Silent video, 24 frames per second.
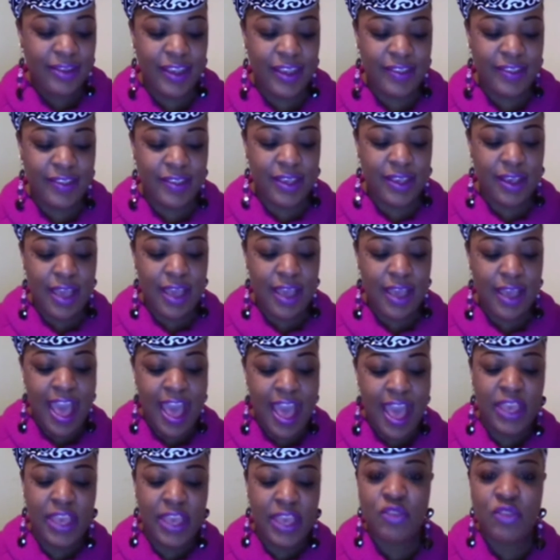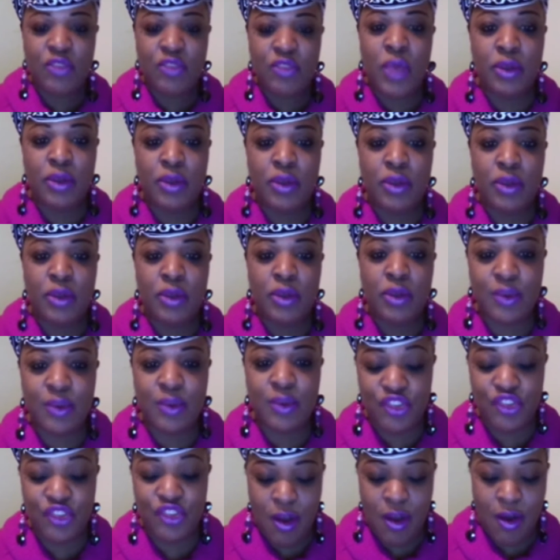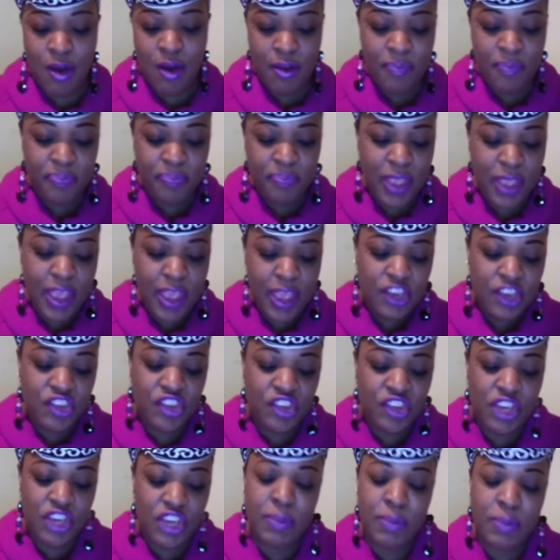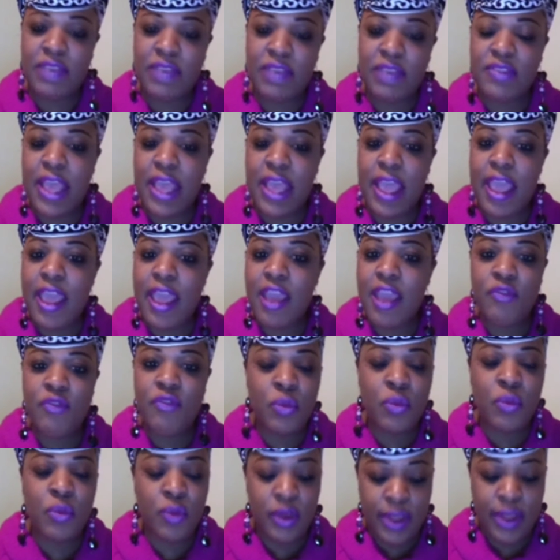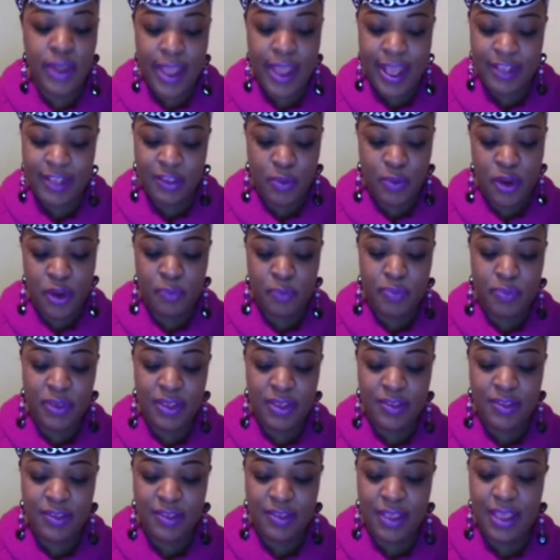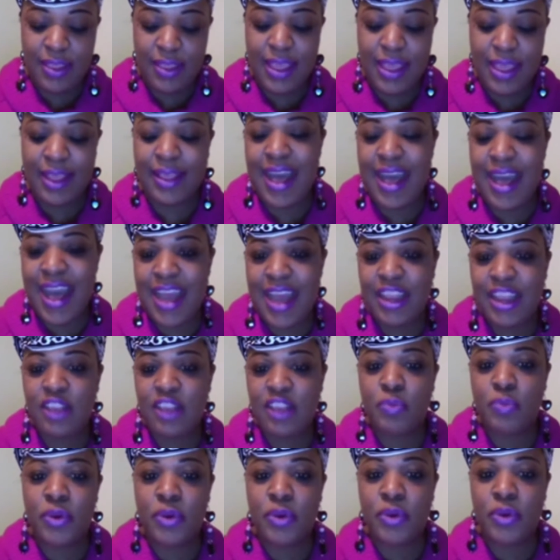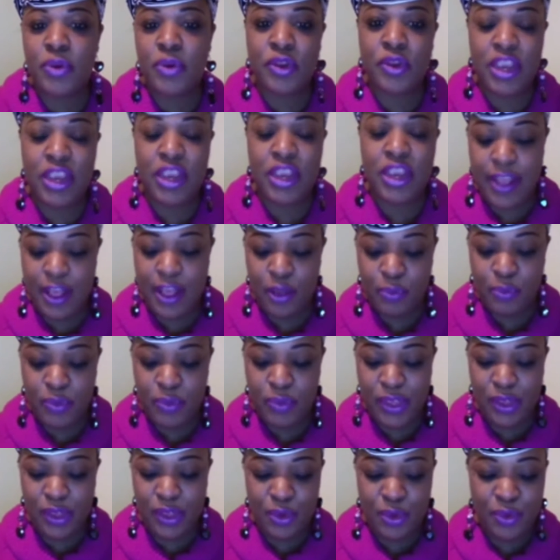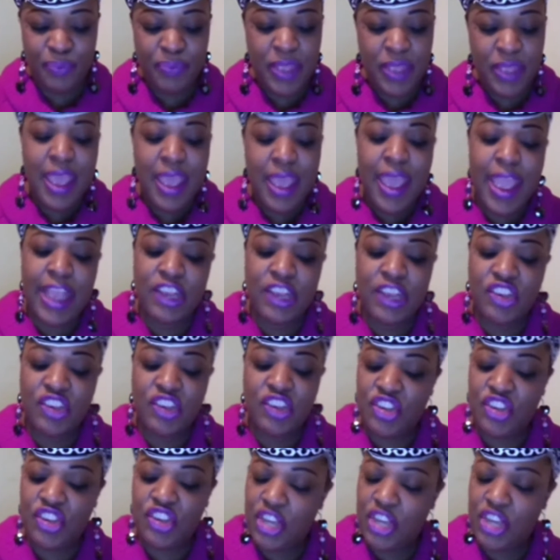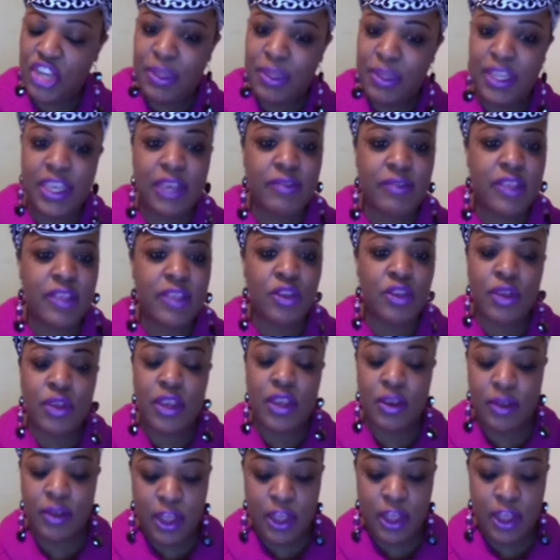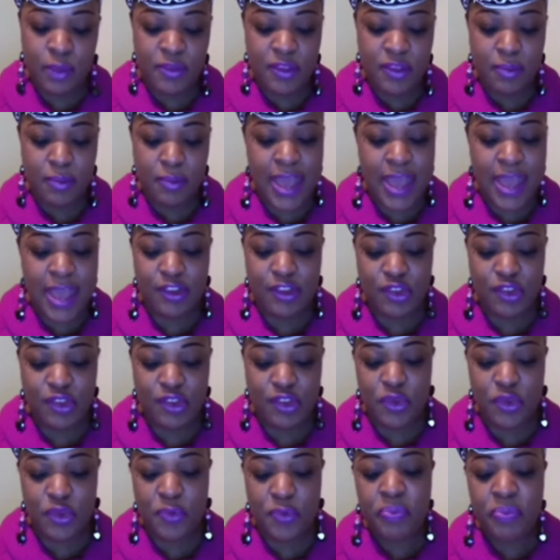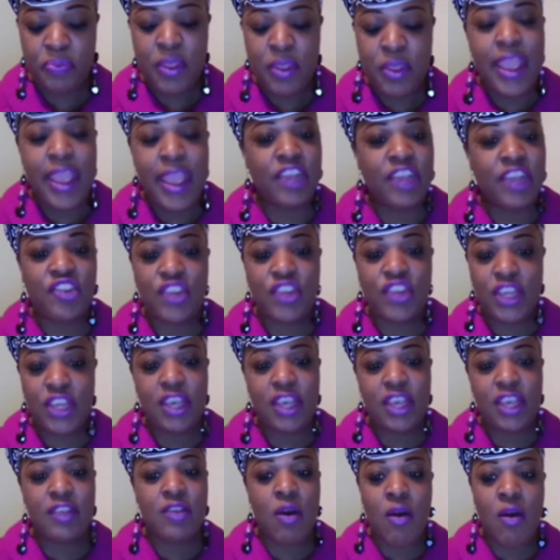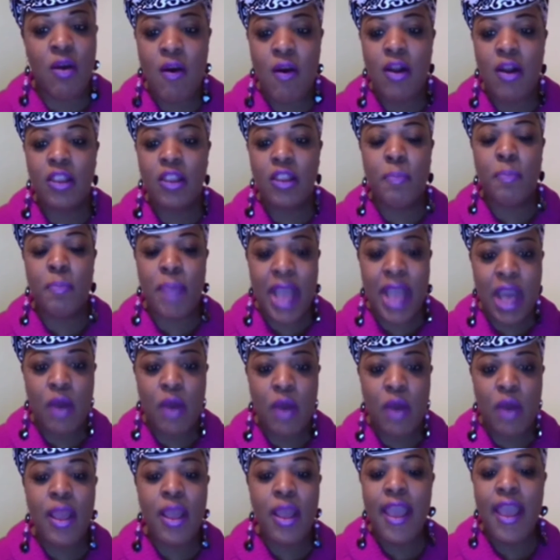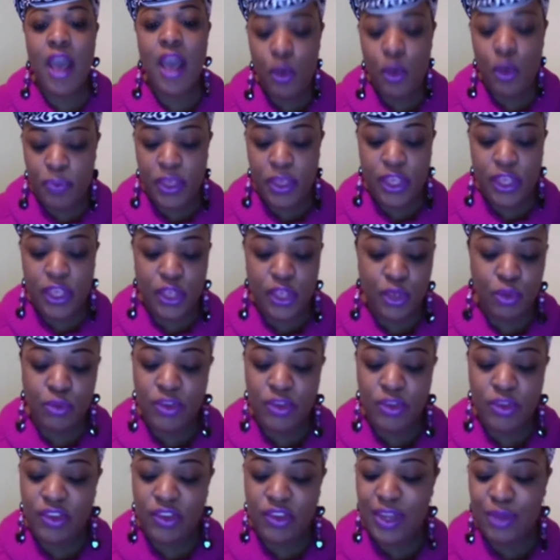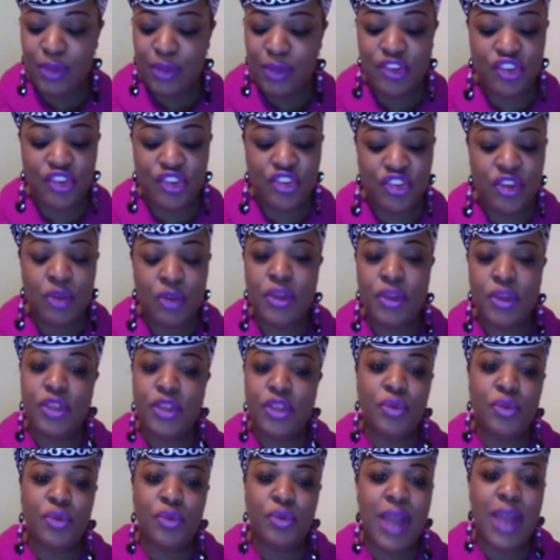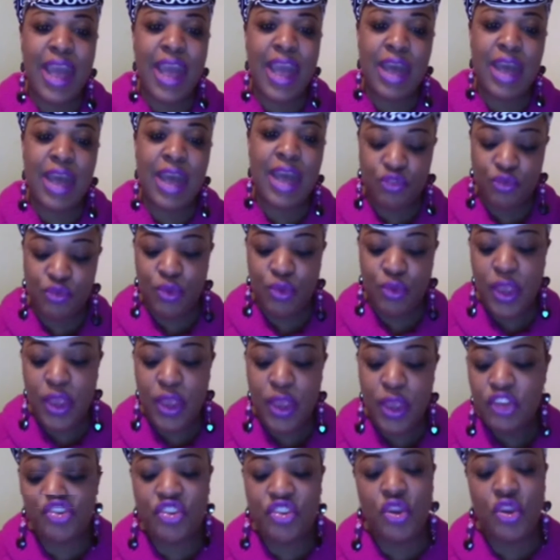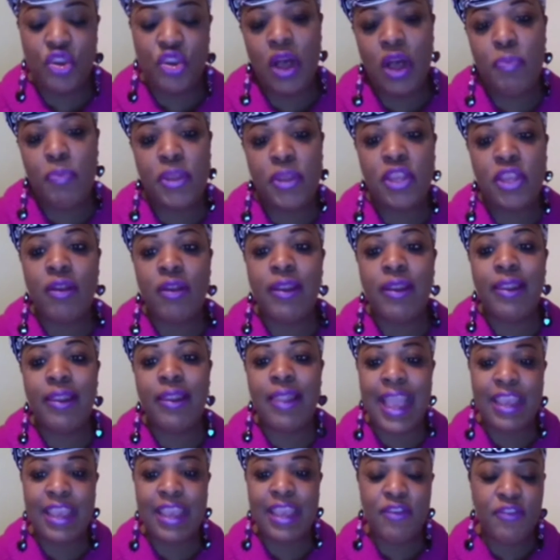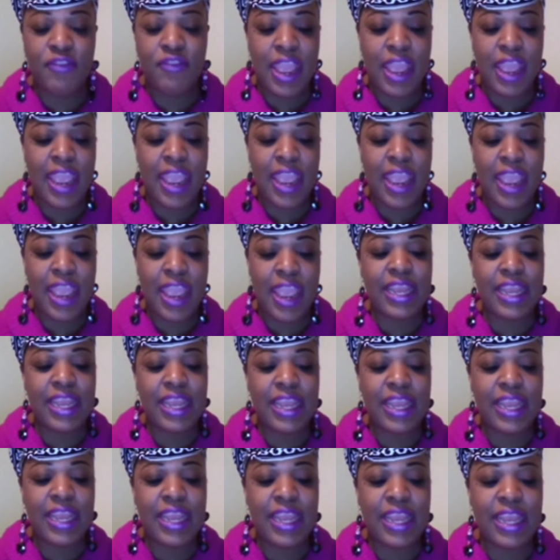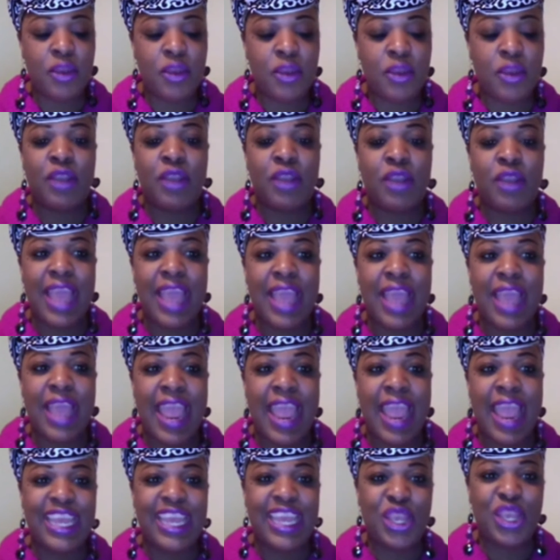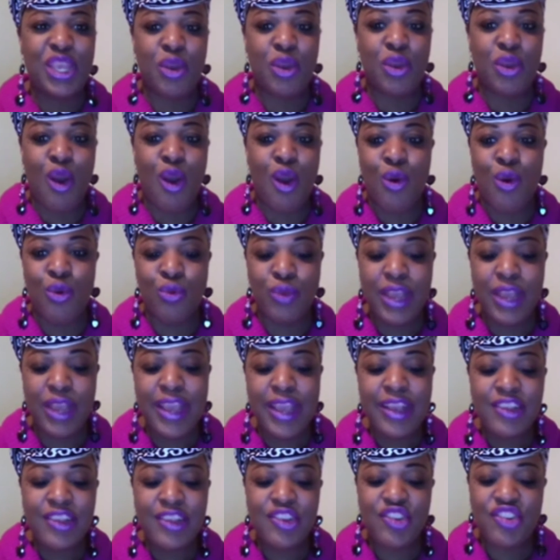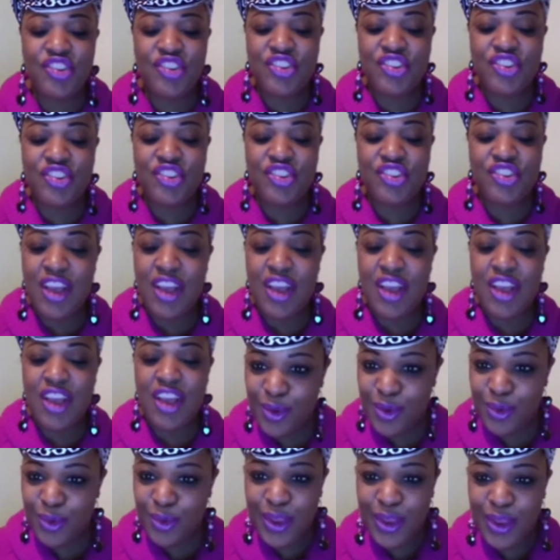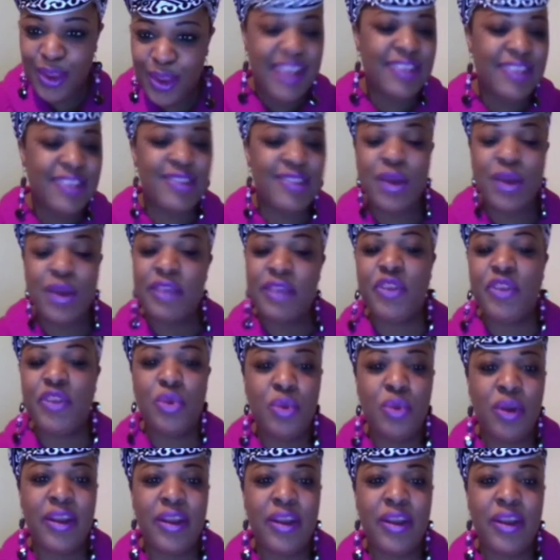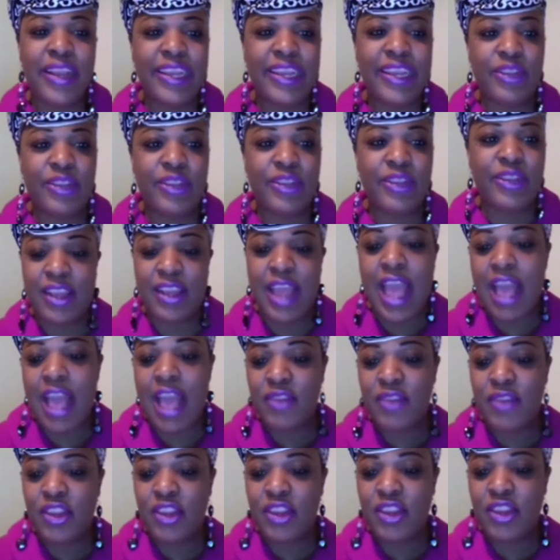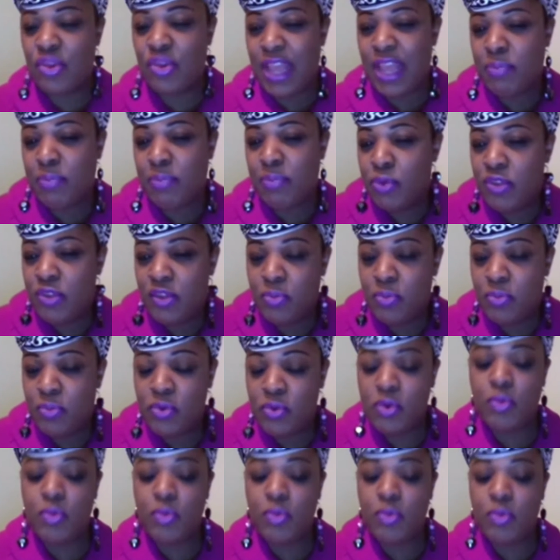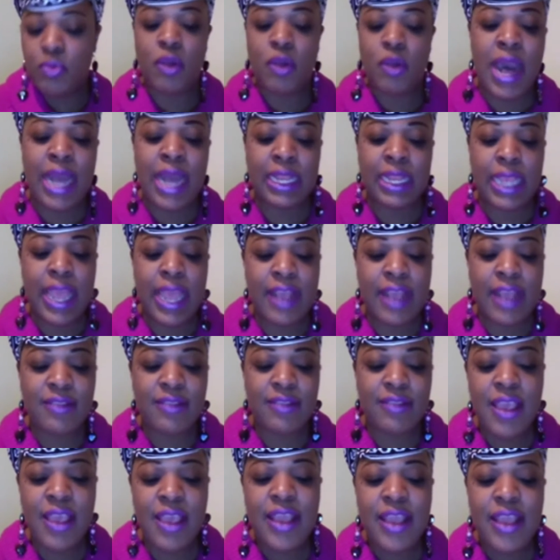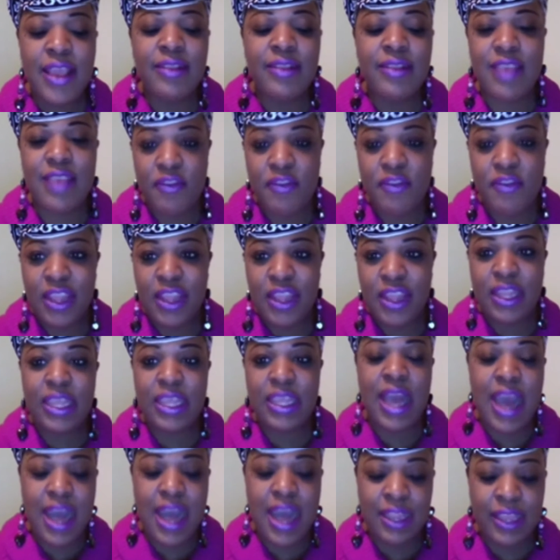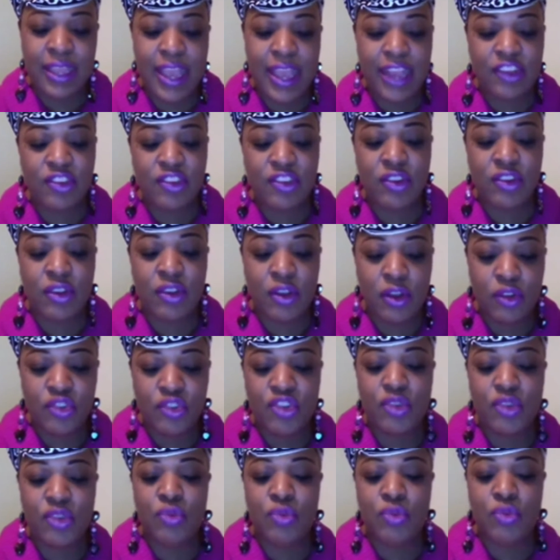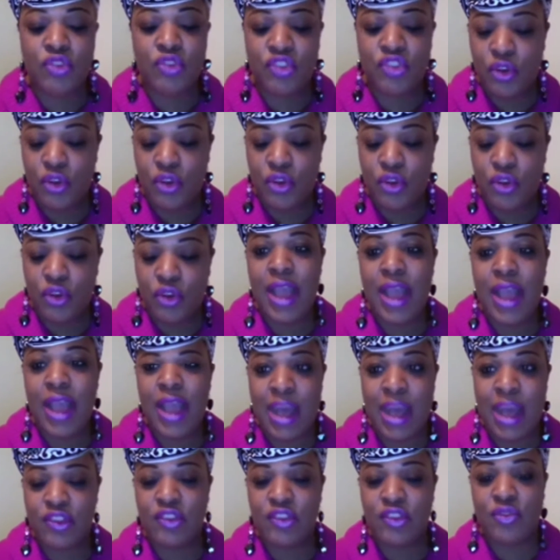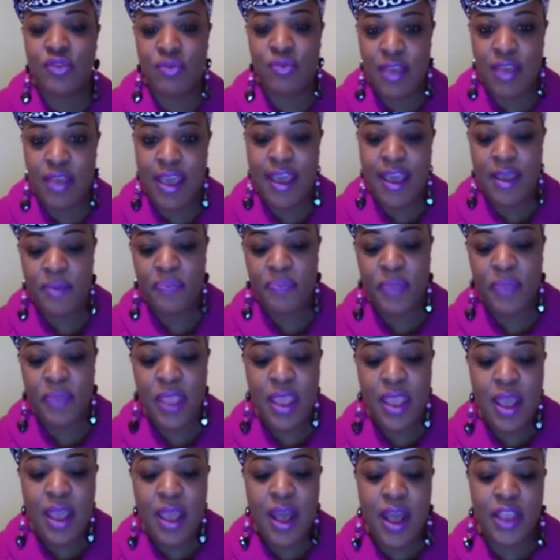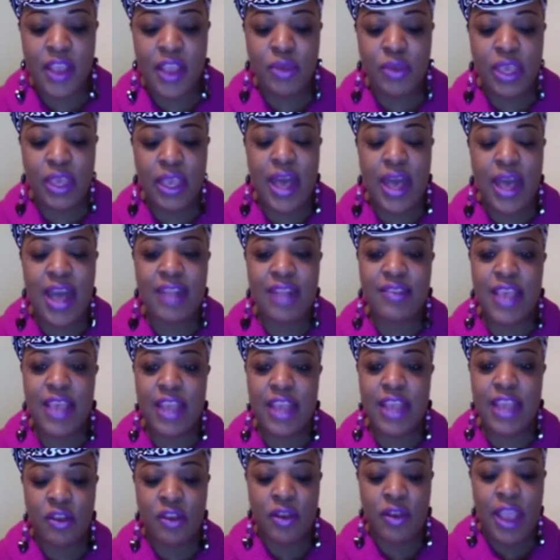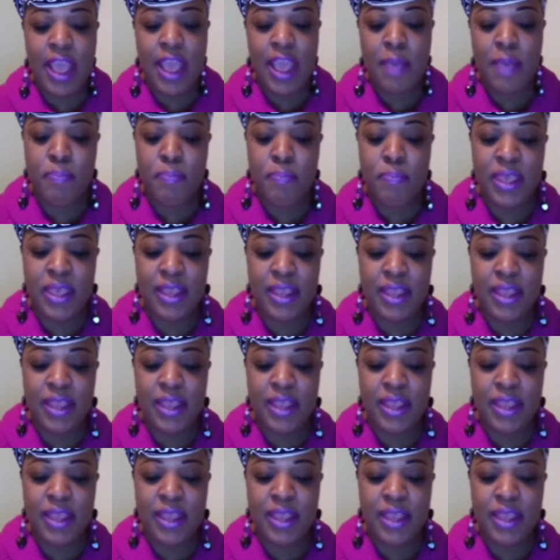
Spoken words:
Jessica Advocates Wellness, or JAW. She believes that everyone has a purpose and that God has put her here to help you. And she believes that you're here to help somebody too. And she is all about helping you, just showing you how to show up in your life and in your business by creating your own show. So if you are interested in having a show like Boot2boom or a podcast, definitely holla at your girl. She will show you how to do that. You can contact her at